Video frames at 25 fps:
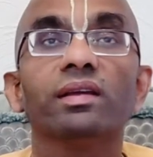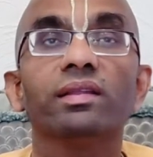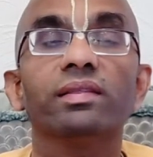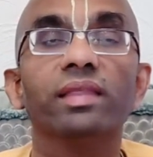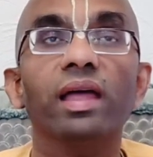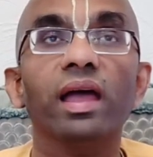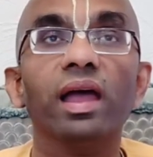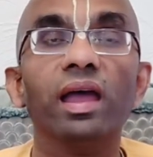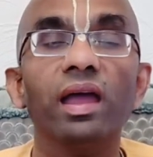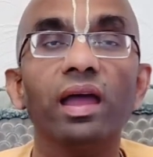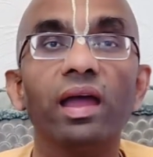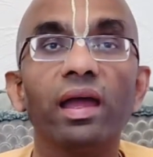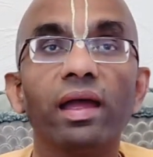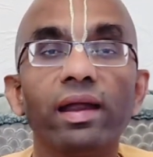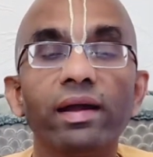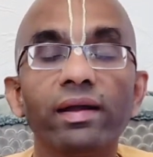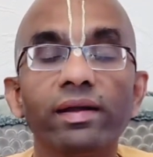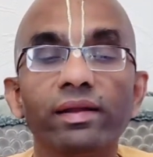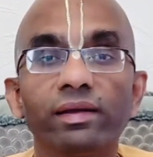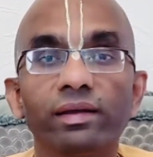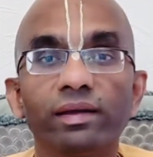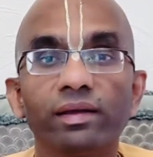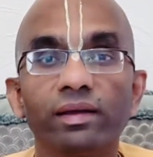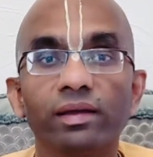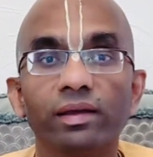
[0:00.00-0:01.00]

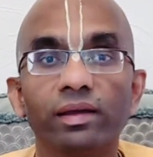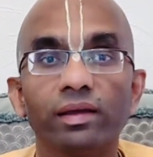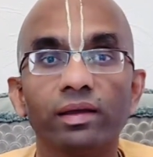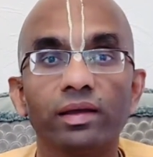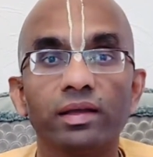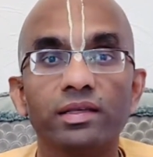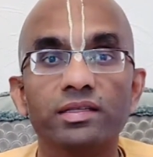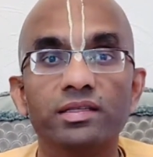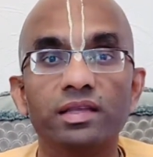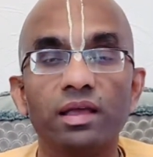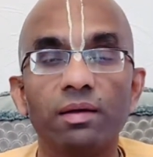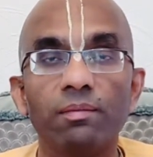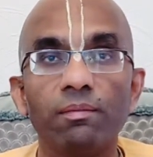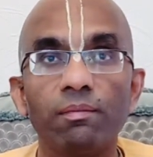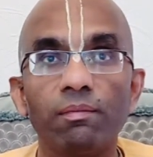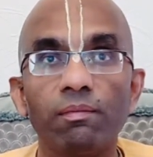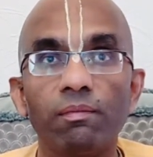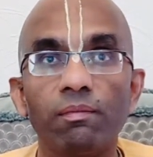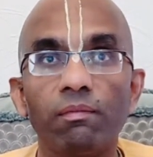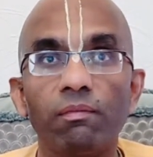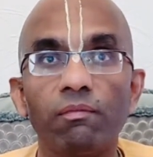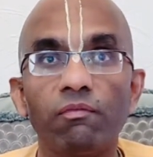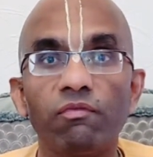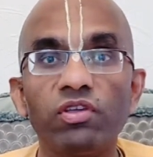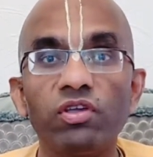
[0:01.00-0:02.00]
that some
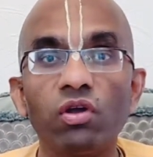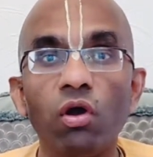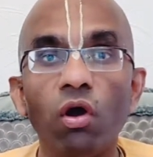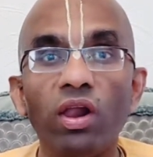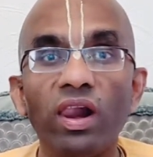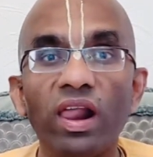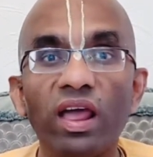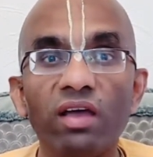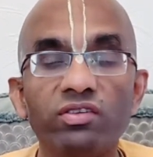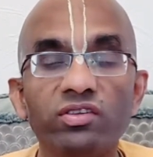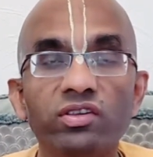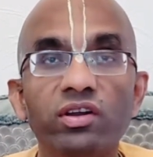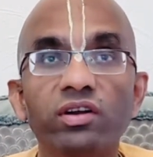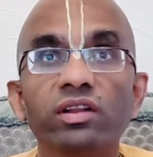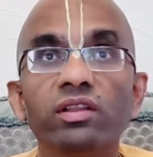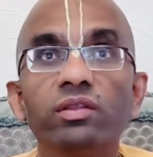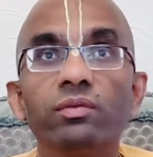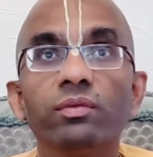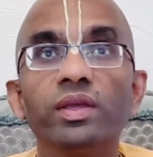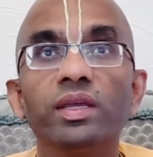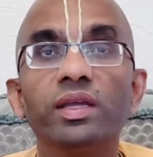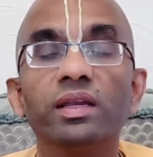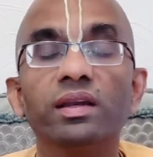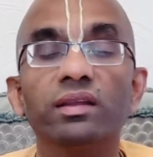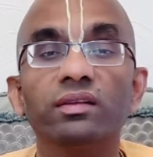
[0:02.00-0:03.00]
we all have certain
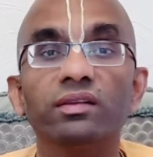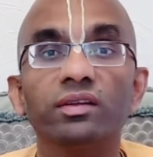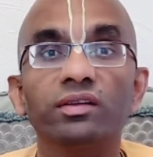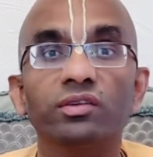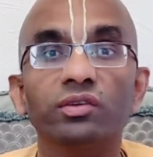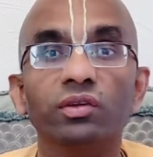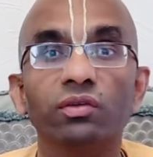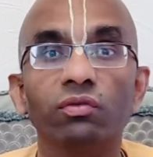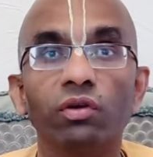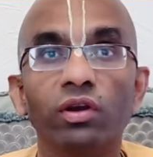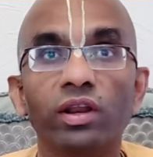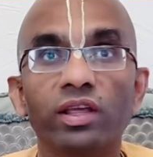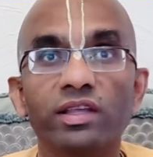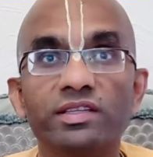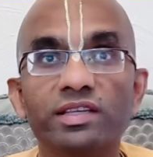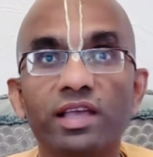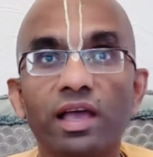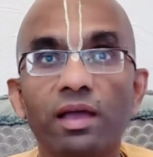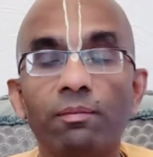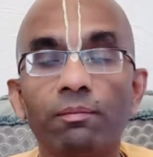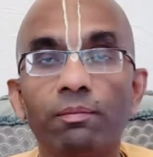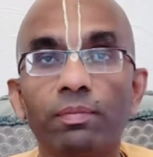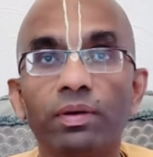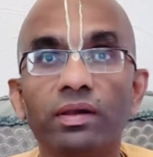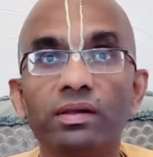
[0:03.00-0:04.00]
weaknesses. So, for
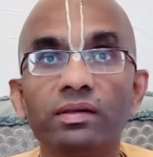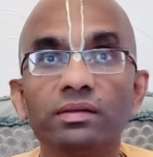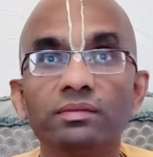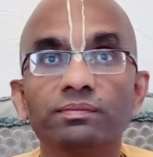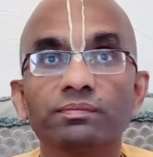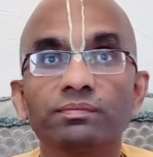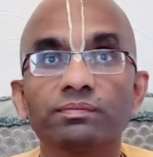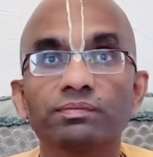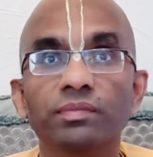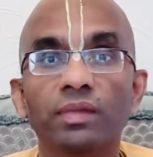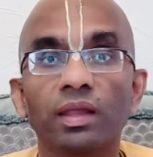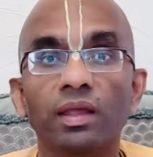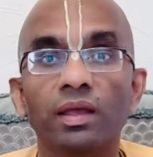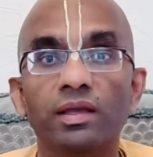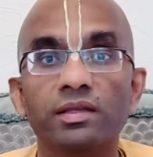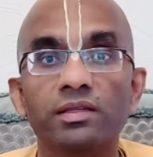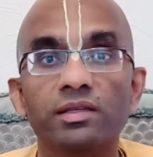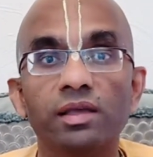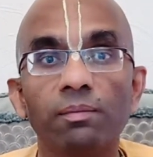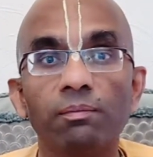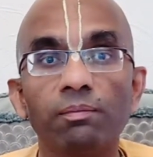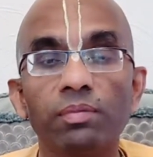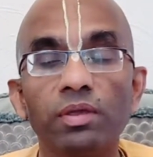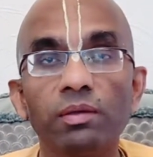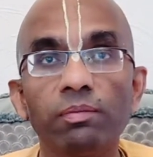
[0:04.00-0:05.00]
example,
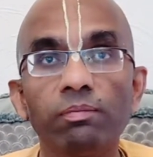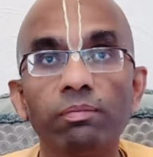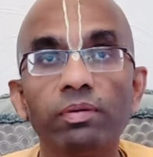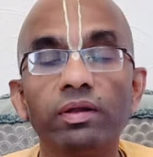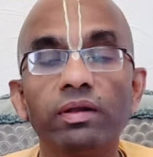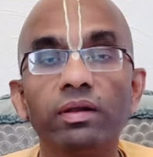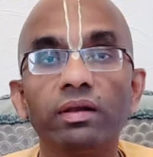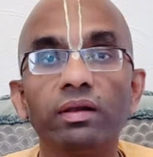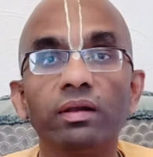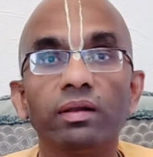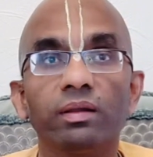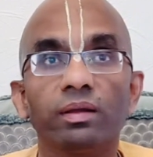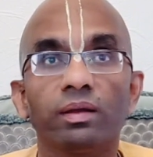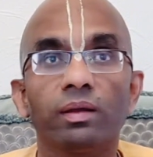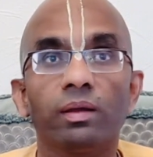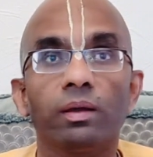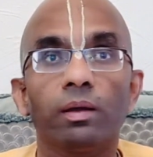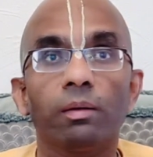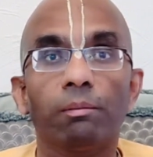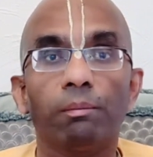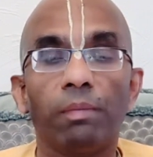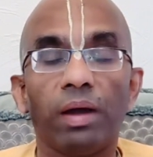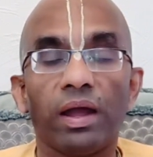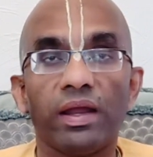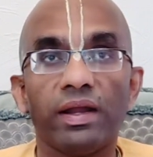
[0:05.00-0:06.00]
some people
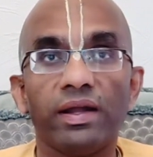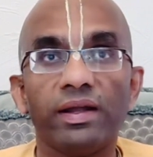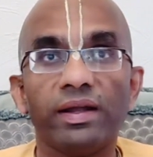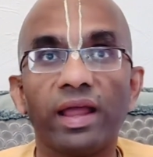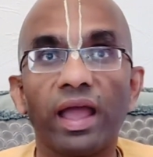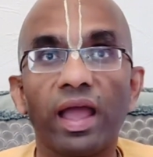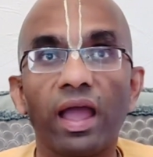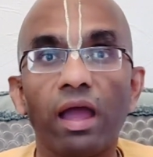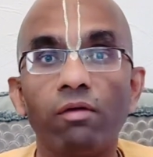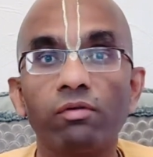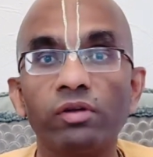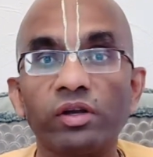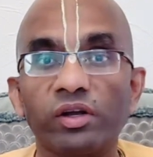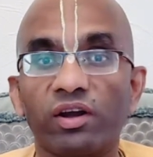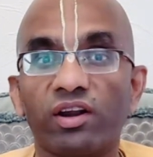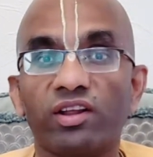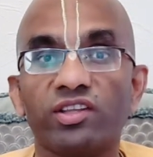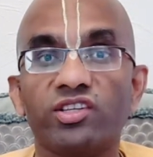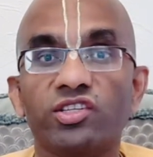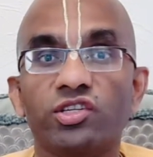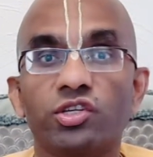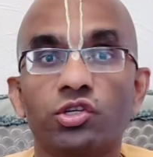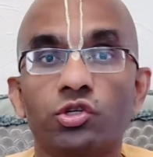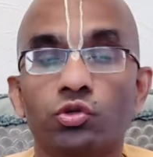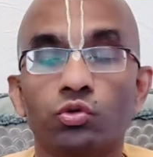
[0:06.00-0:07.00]
might have
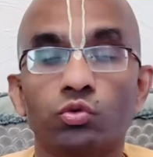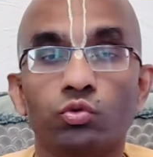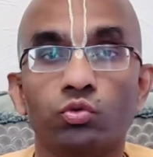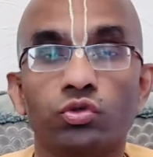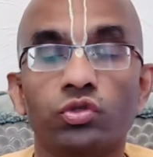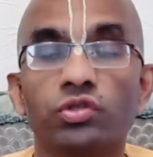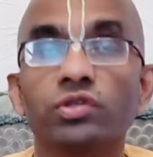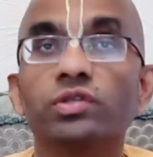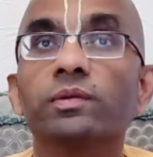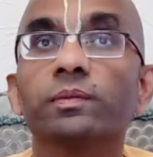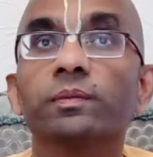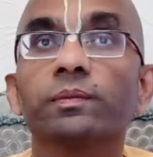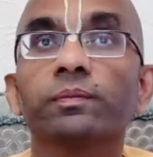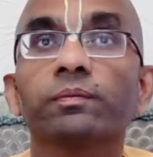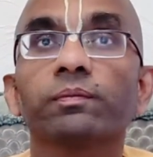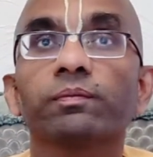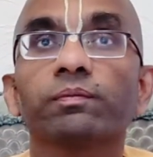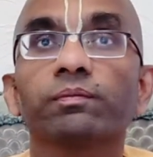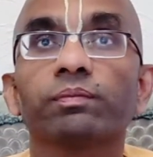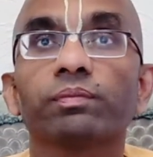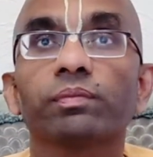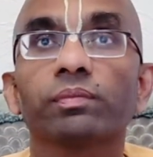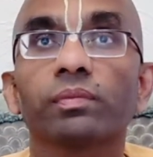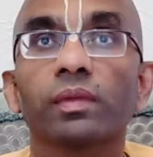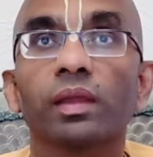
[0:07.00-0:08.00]
trust issues.
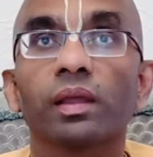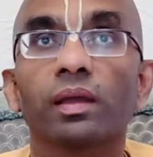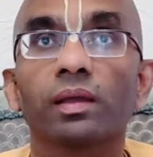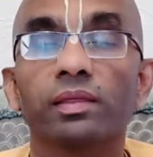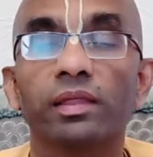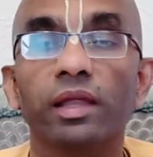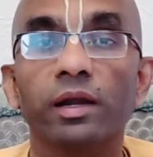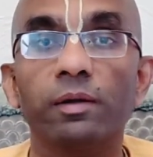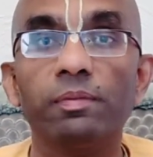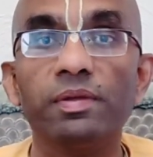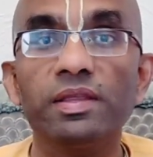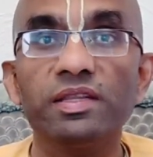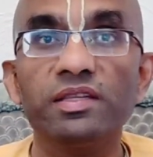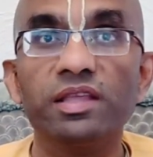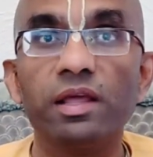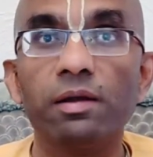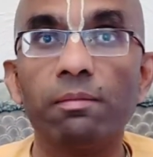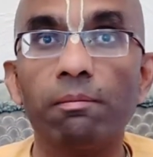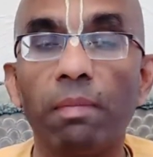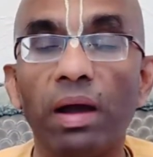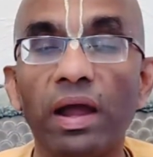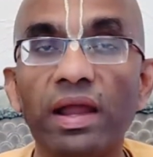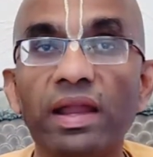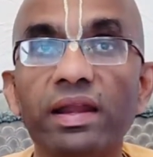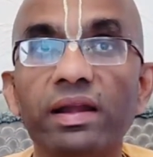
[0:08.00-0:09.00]
That means their
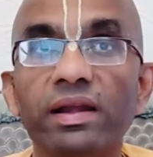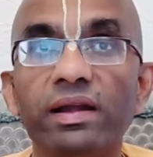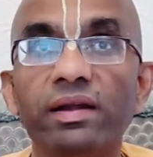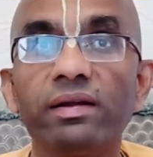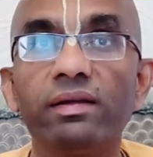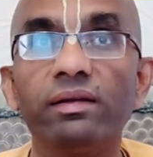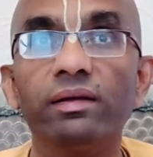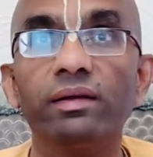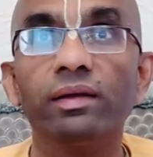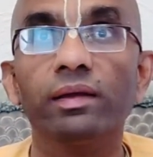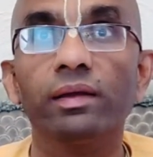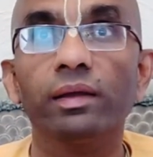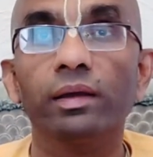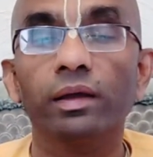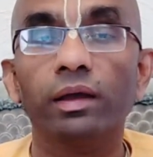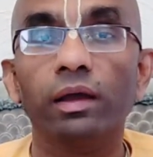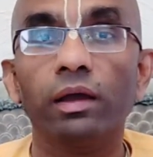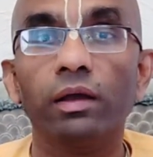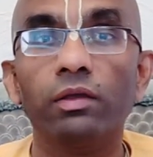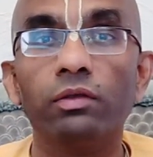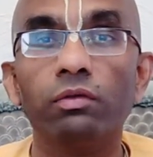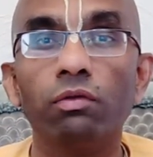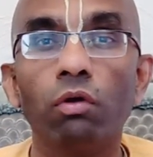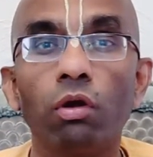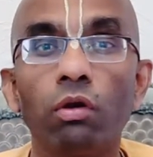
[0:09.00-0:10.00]
mind
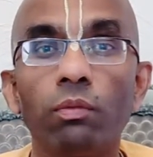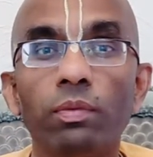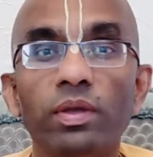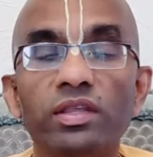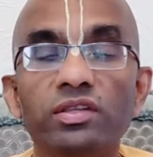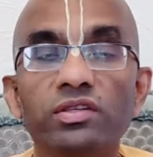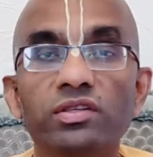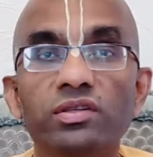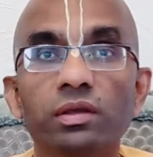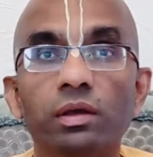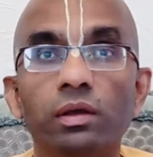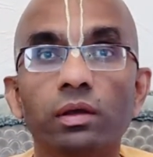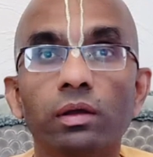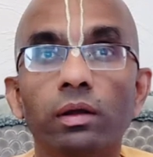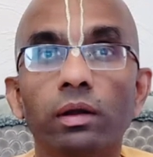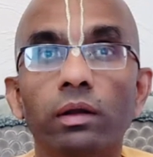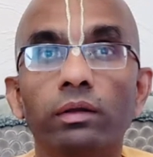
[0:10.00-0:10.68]
always